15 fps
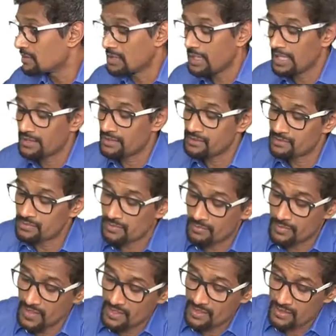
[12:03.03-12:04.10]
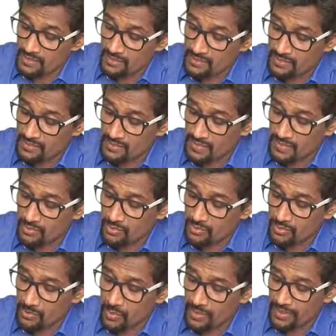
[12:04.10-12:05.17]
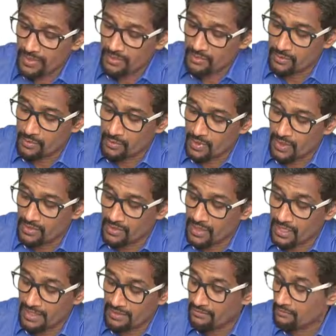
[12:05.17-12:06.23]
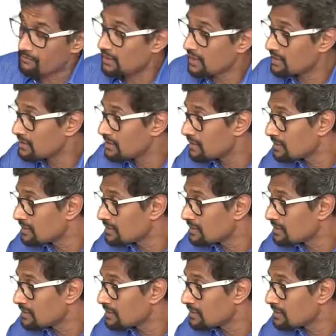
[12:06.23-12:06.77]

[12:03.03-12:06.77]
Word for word: and this will be zero point one nine one